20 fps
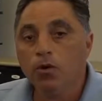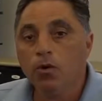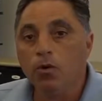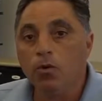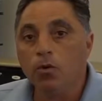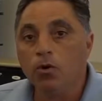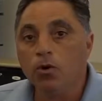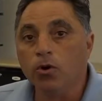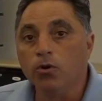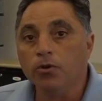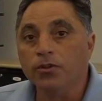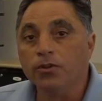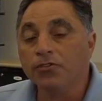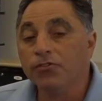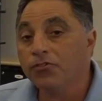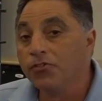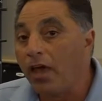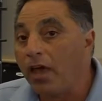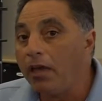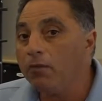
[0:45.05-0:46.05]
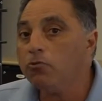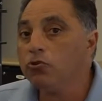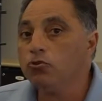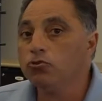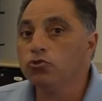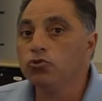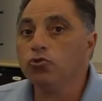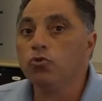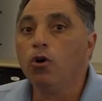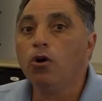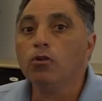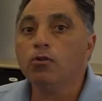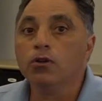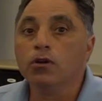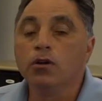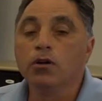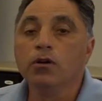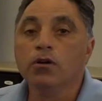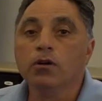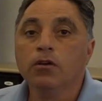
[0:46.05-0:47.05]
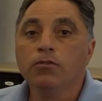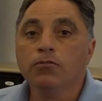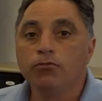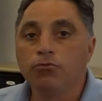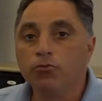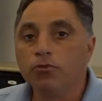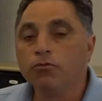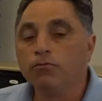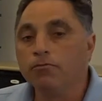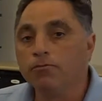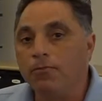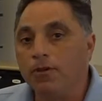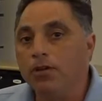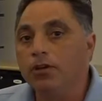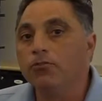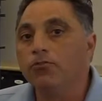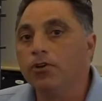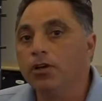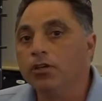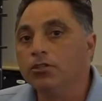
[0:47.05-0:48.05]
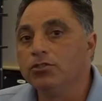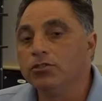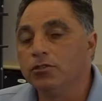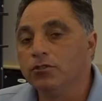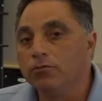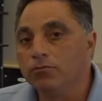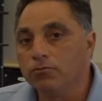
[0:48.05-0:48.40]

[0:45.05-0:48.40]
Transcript: or the same controller through configuration,